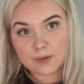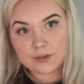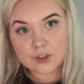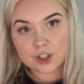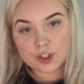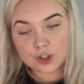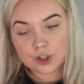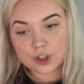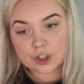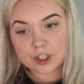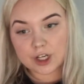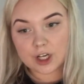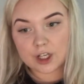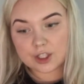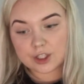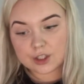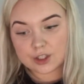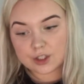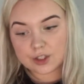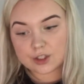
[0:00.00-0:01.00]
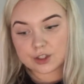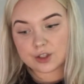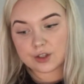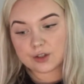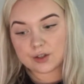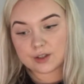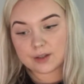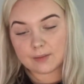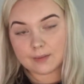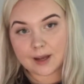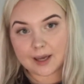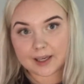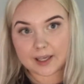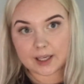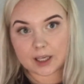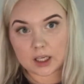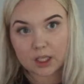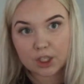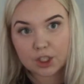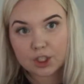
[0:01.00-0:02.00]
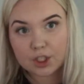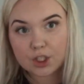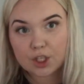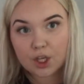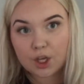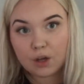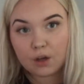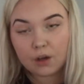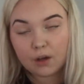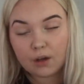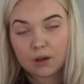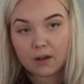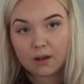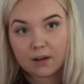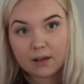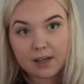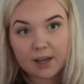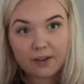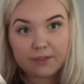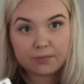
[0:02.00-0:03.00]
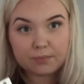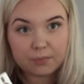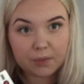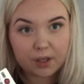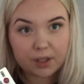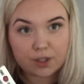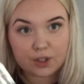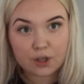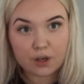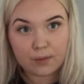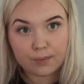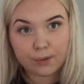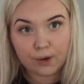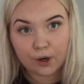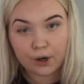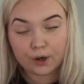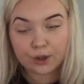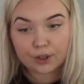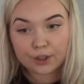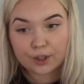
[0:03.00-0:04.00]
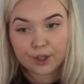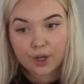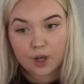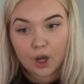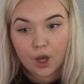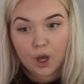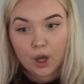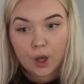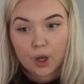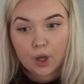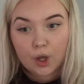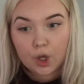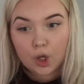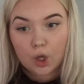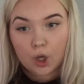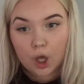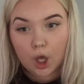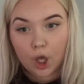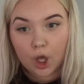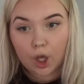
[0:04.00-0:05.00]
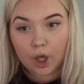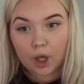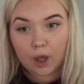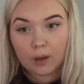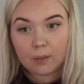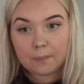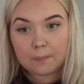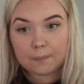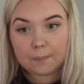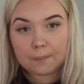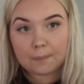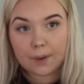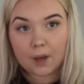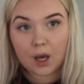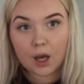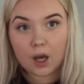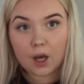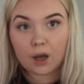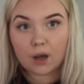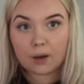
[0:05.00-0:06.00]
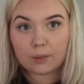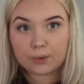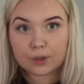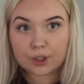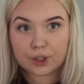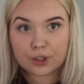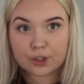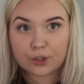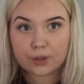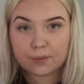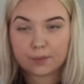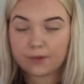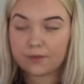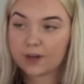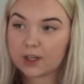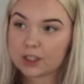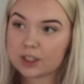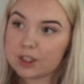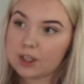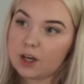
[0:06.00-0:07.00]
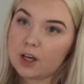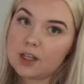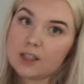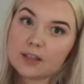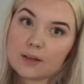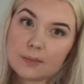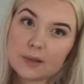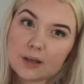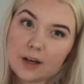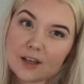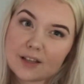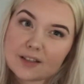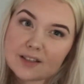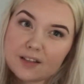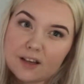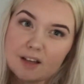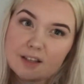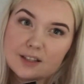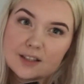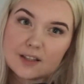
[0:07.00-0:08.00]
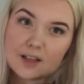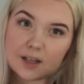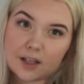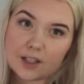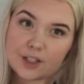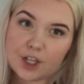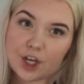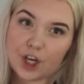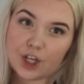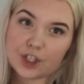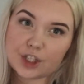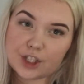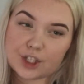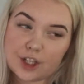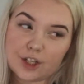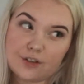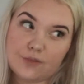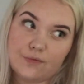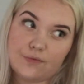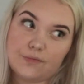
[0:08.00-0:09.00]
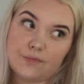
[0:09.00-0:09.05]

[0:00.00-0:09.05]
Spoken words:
just got changed into some leggings. Left my top on. But I'm gonna do a bit of exercise. I mean, exercise is like a dance kind of